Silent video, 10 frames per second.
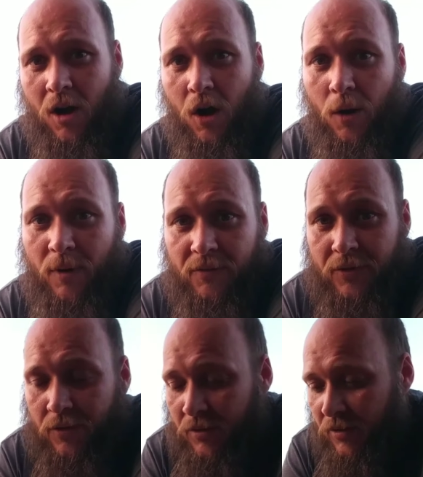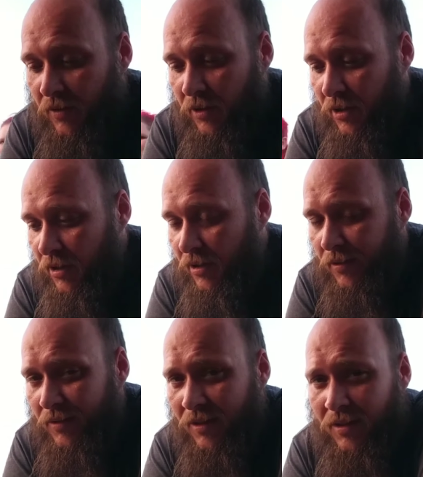All my fuses are good.
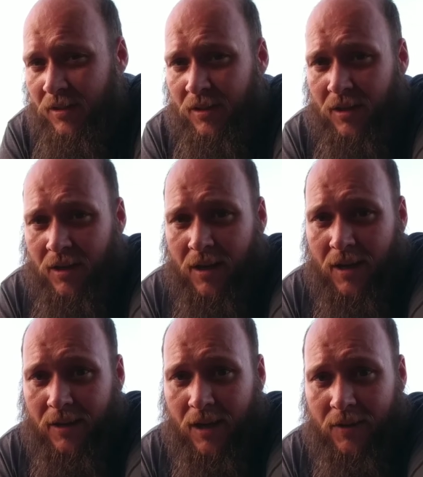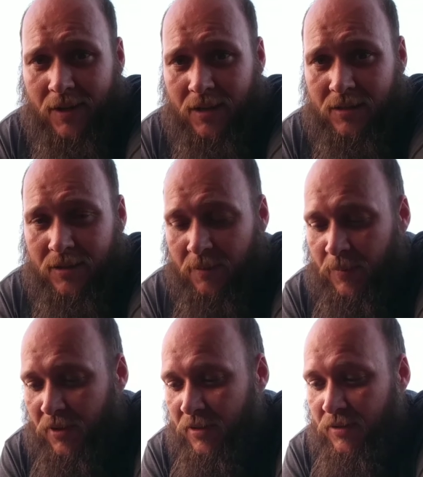And now the next step
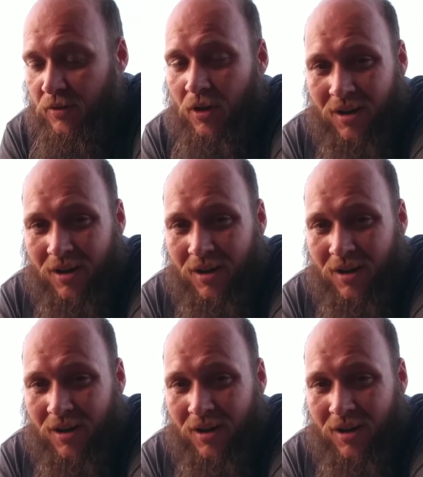is,